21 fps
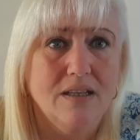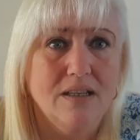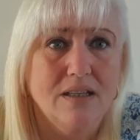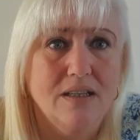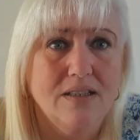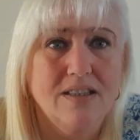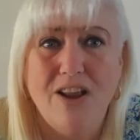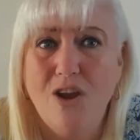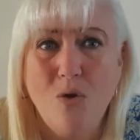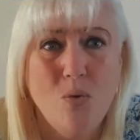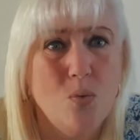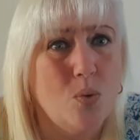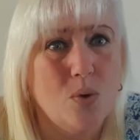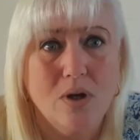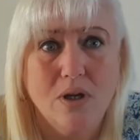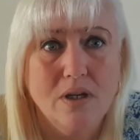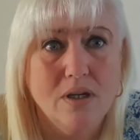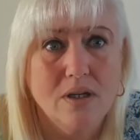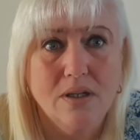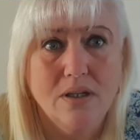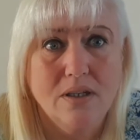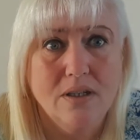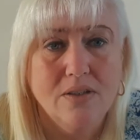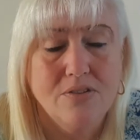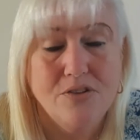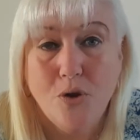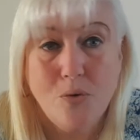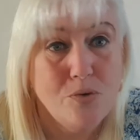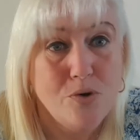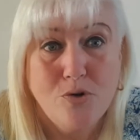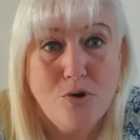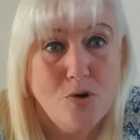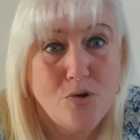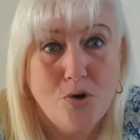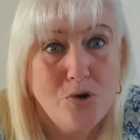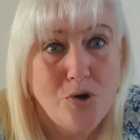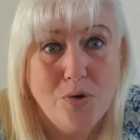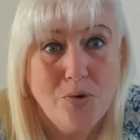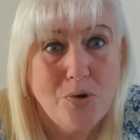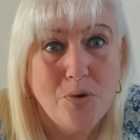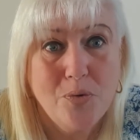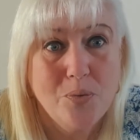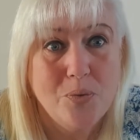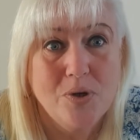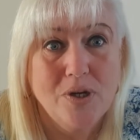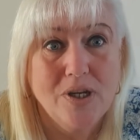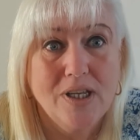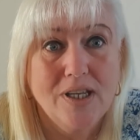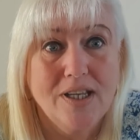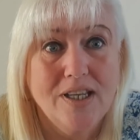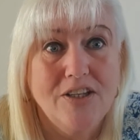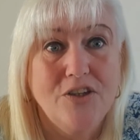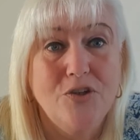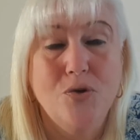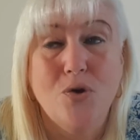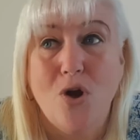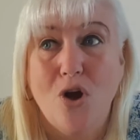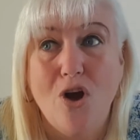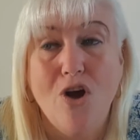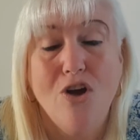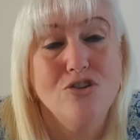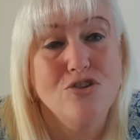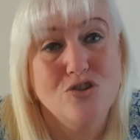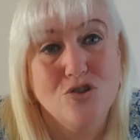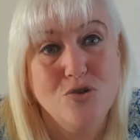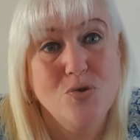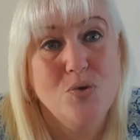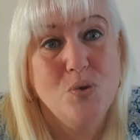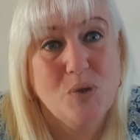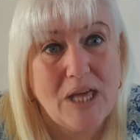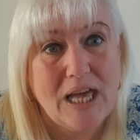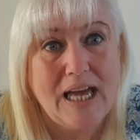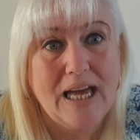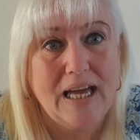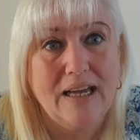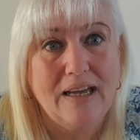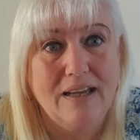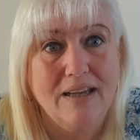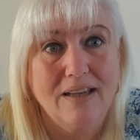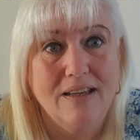No, no, no, no, no, no, no. You can't do that.